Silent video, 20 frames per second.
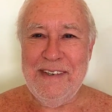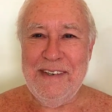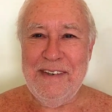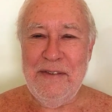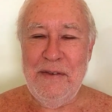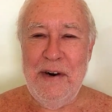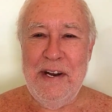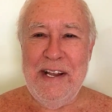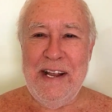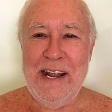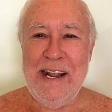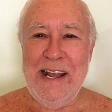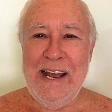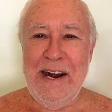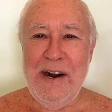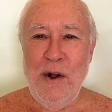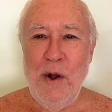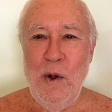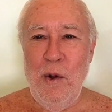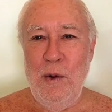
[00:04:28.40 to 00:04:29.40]
when they
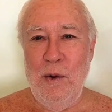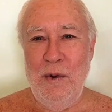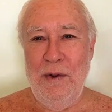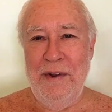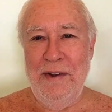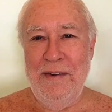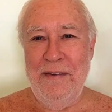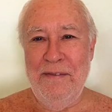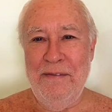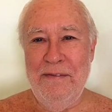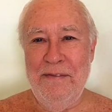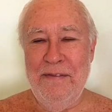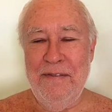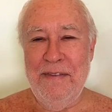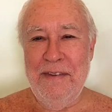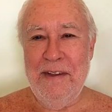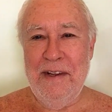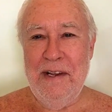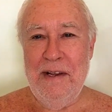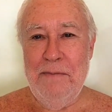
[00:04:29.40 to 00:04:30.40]
get old?
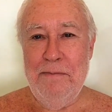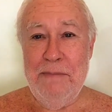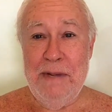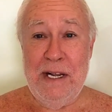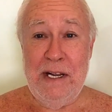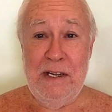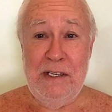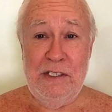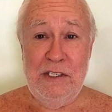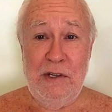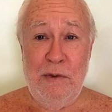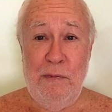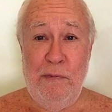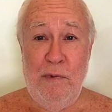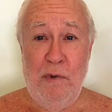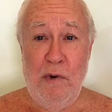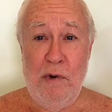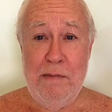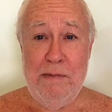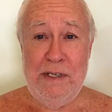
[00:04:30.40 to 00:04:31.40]
Because the
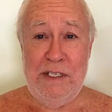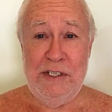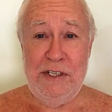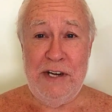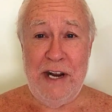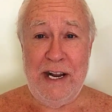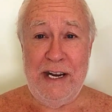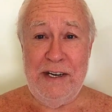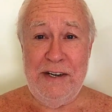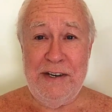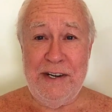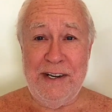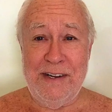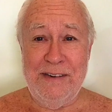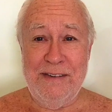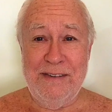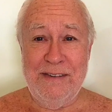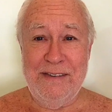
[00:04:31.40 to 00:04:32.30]
form is changing.